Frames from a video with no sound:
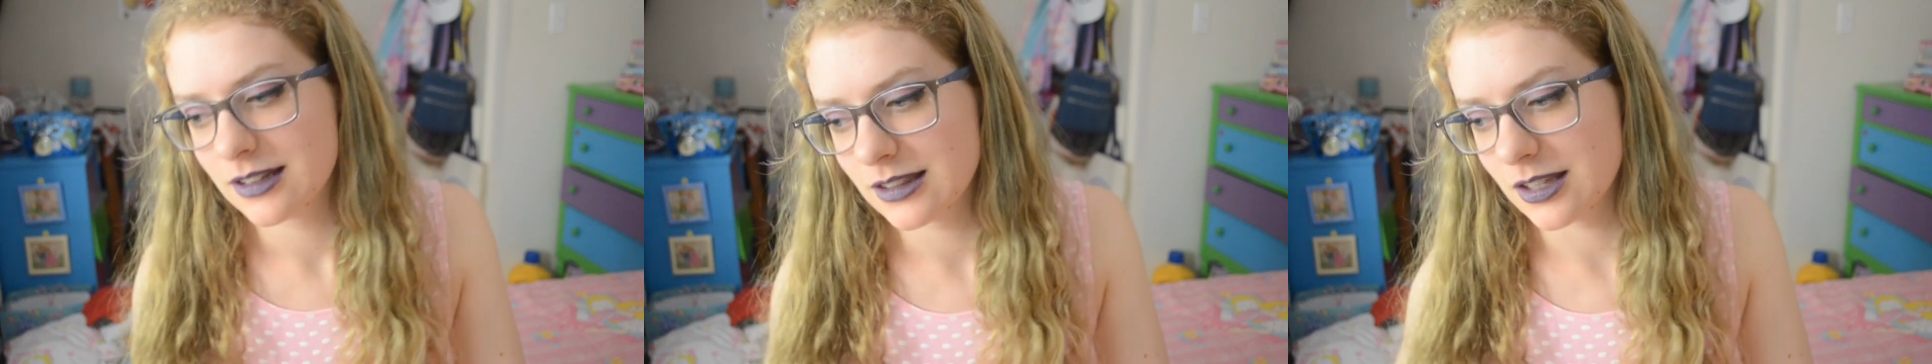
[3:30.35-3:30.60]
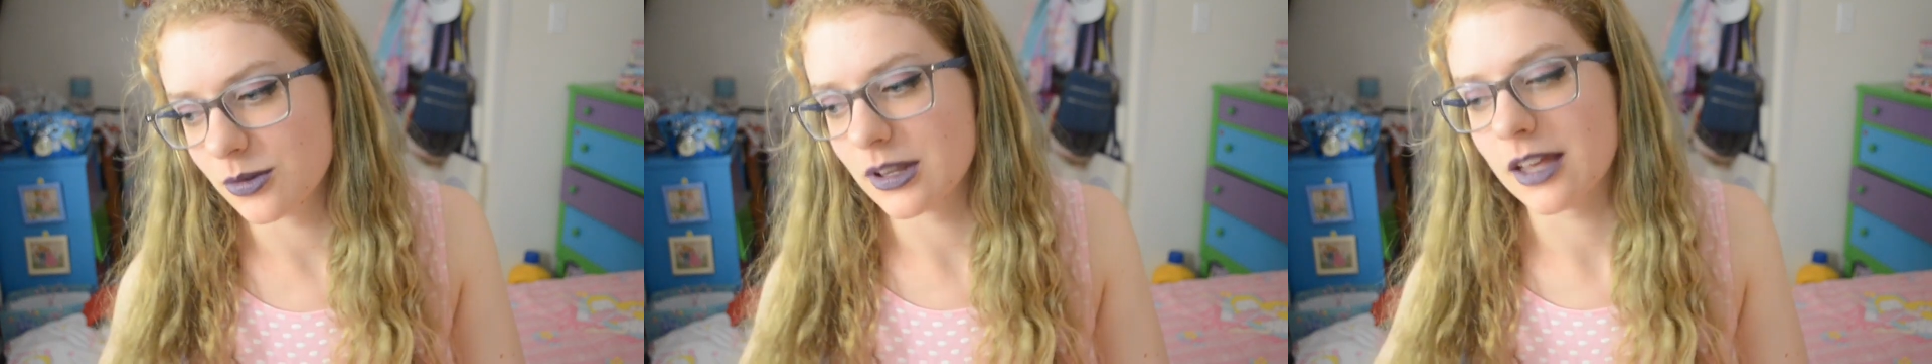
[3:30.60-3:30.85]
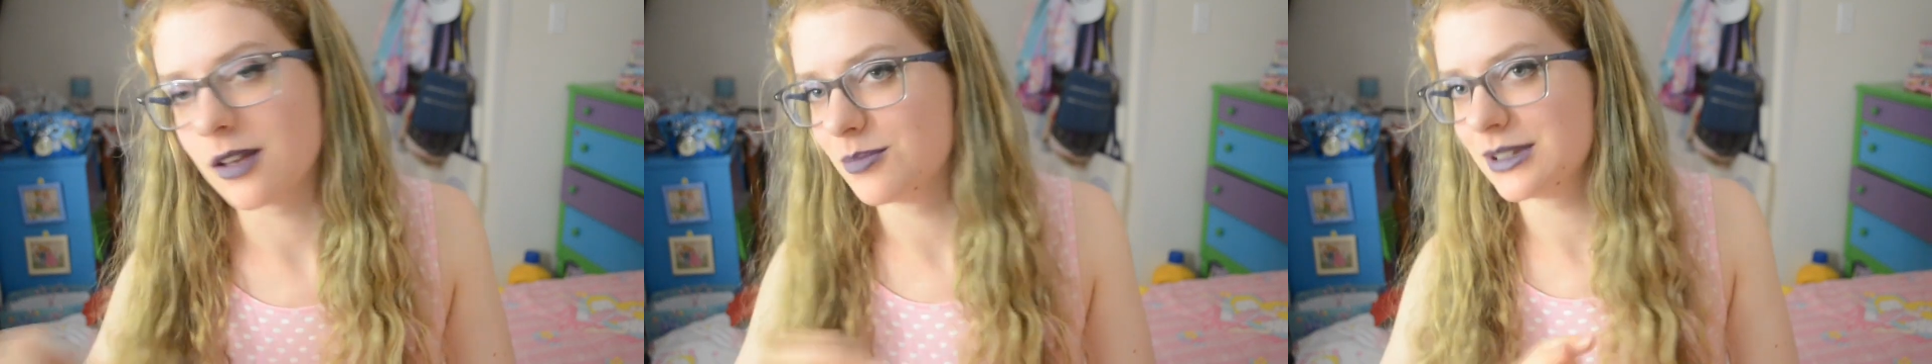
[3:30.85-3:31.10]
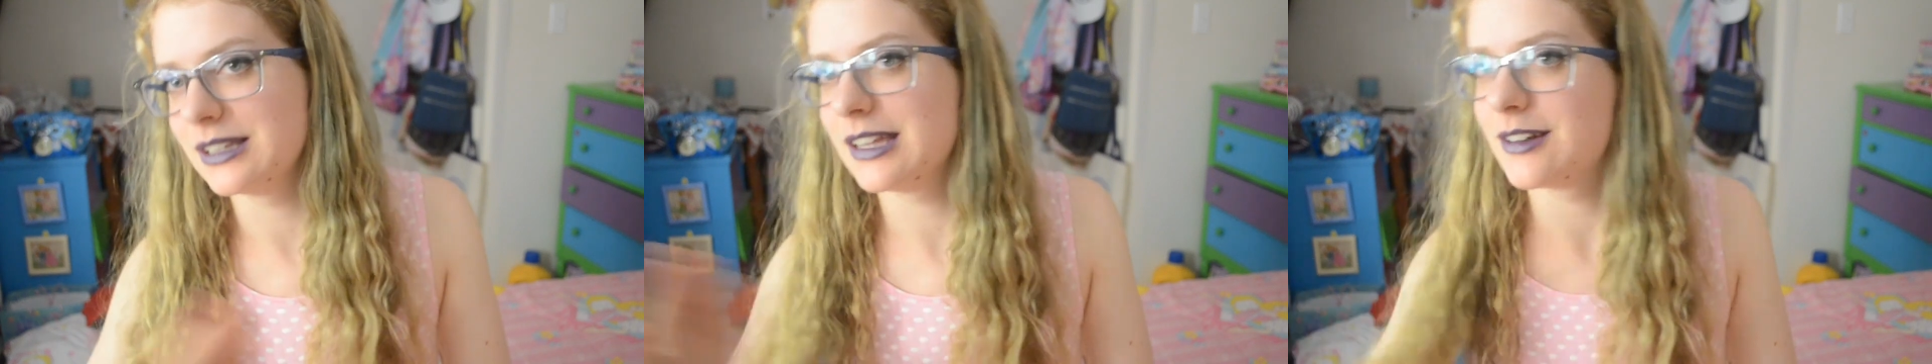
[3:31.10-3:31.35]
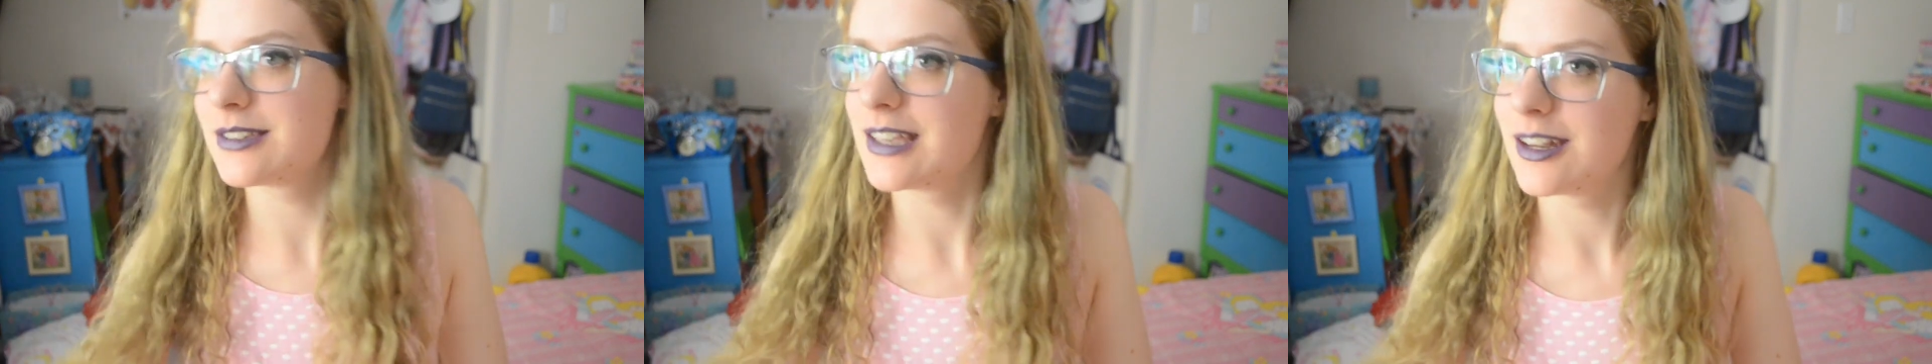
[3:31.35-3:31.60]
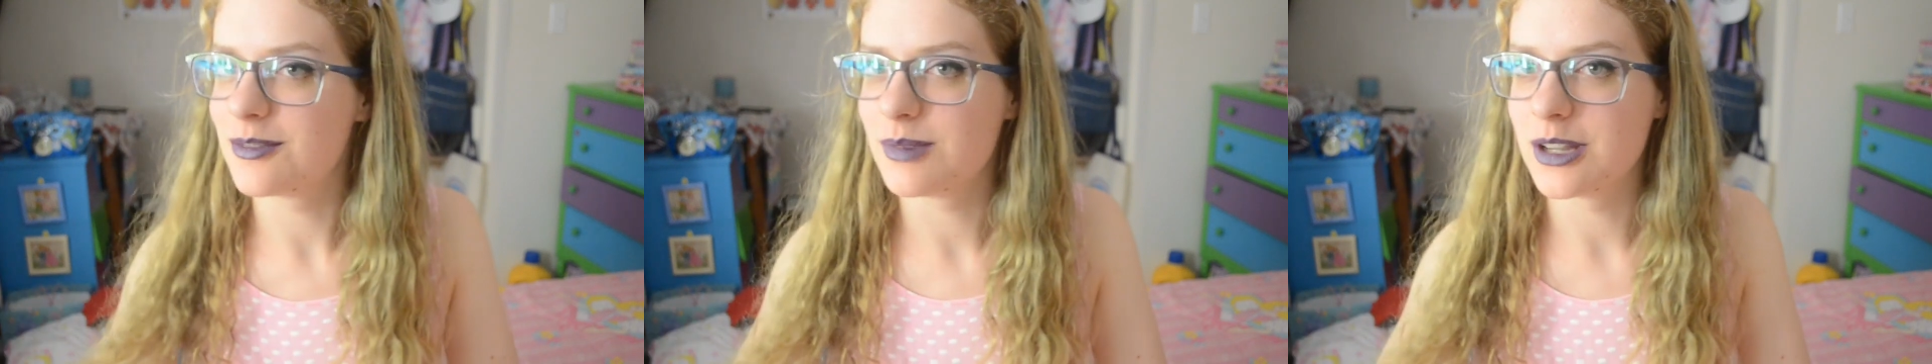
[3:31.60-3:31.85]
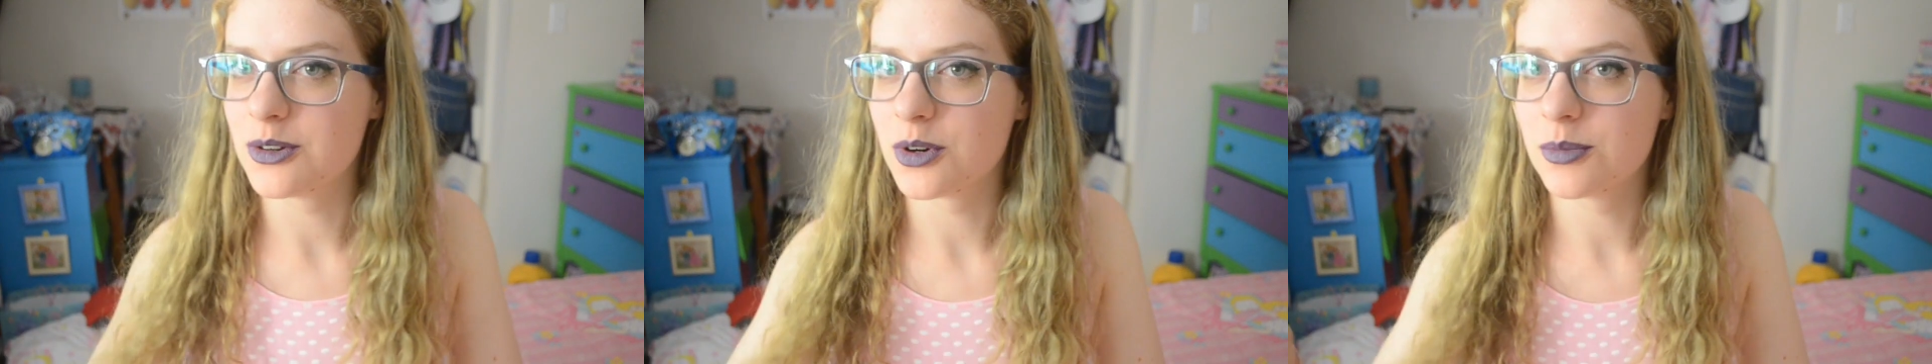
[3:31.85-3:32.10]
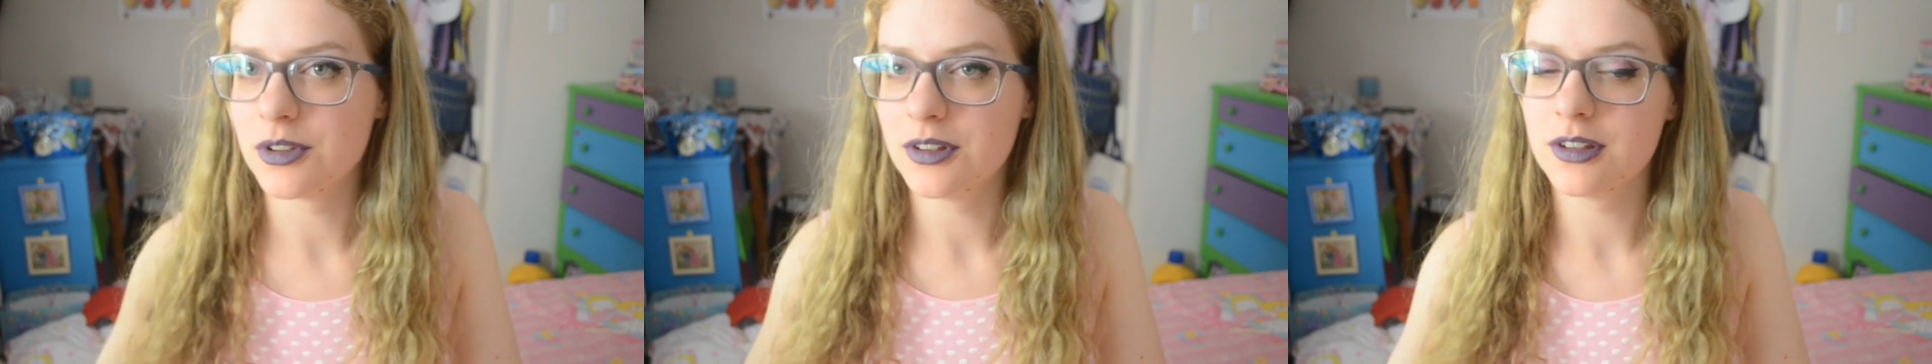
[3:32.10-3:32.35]
that were like completely outside of my
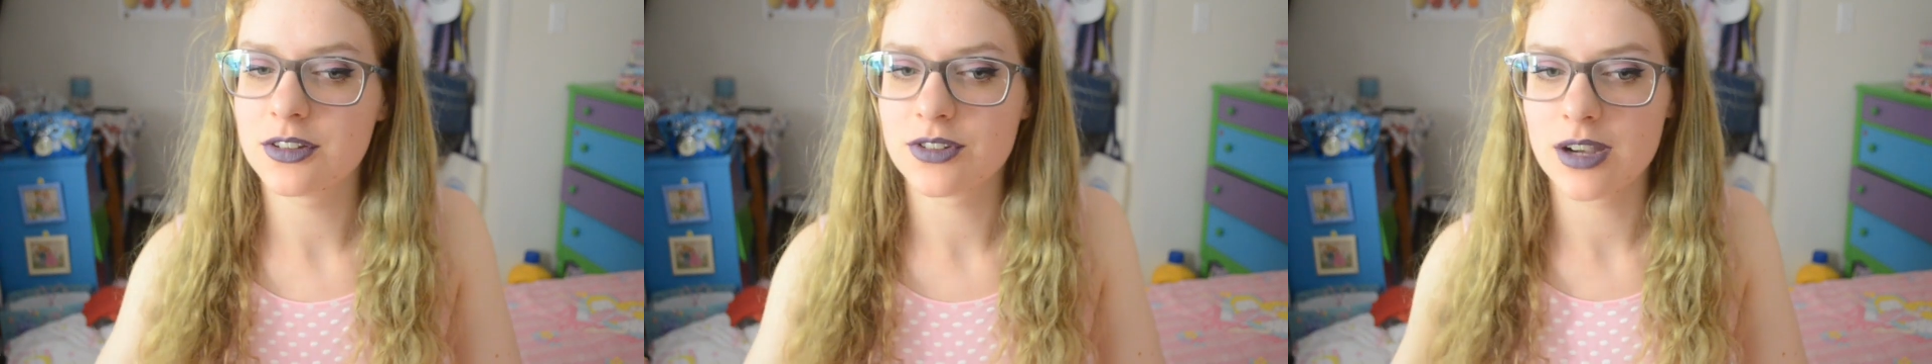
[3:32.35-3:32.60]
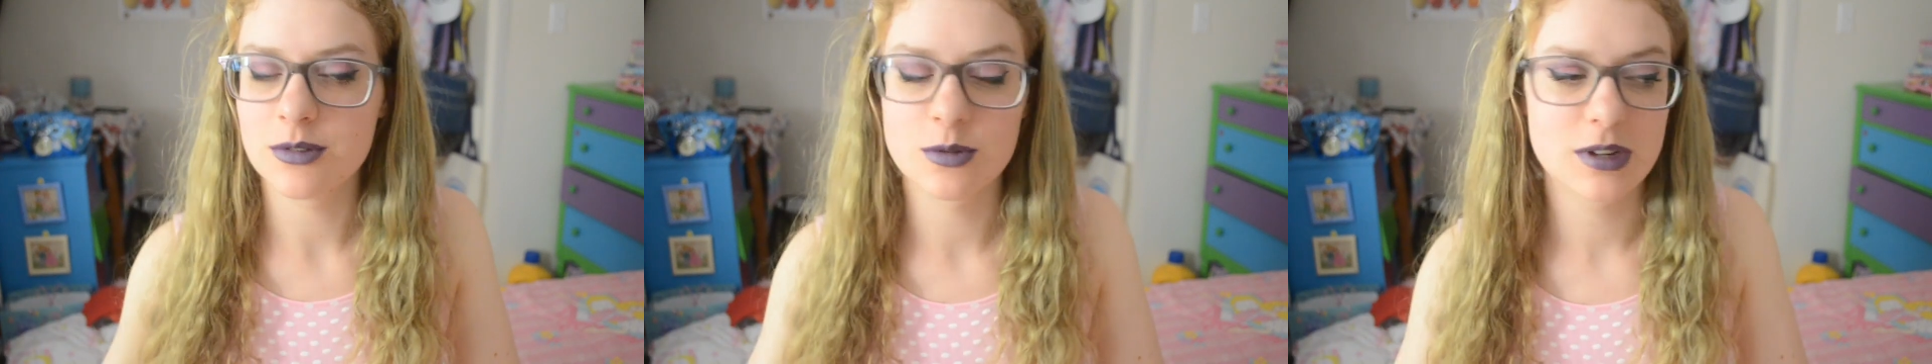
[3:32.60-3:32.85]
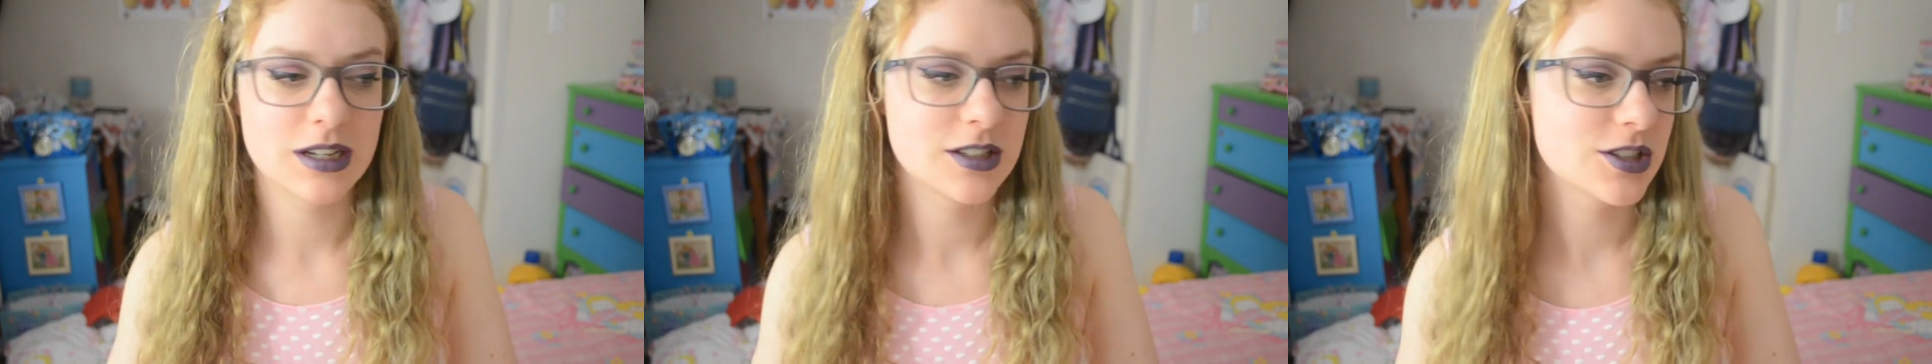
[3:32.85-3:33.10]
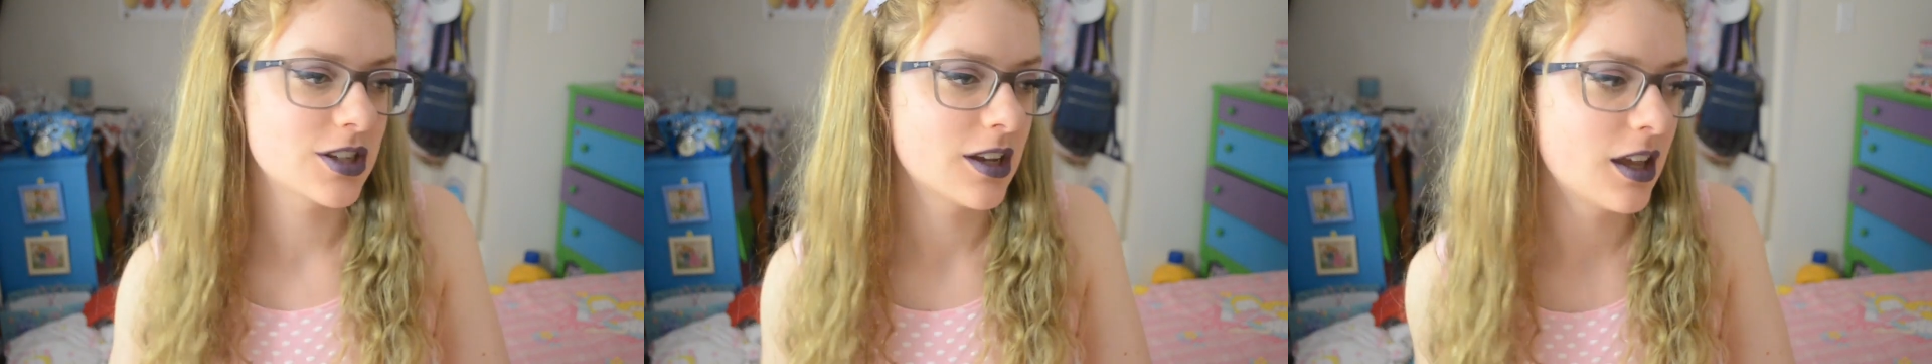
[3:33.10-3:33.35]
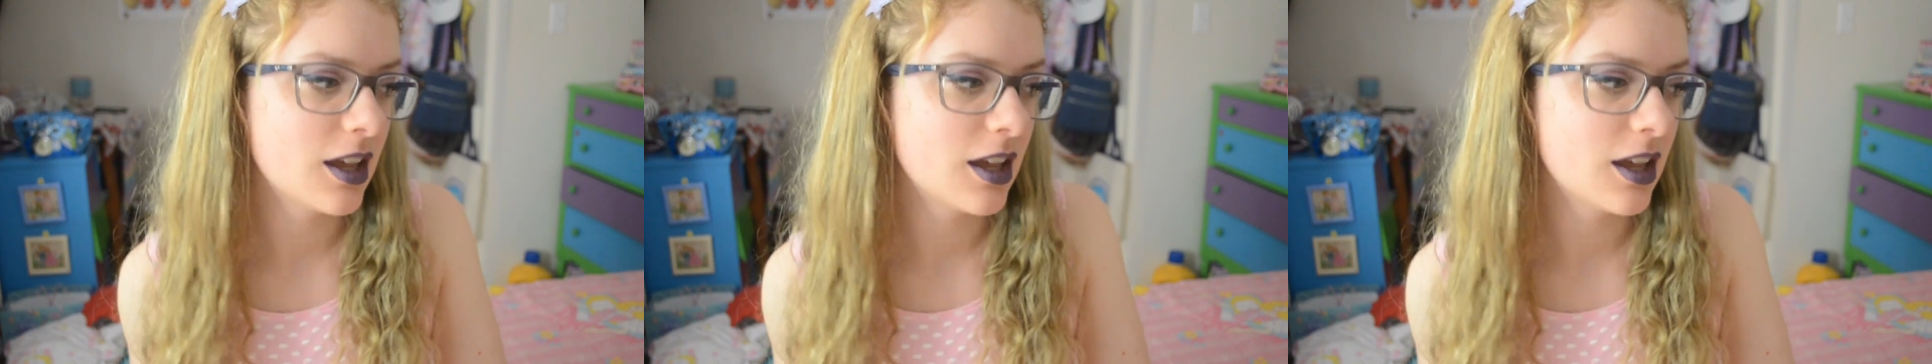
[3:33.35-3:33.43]
normal travel range.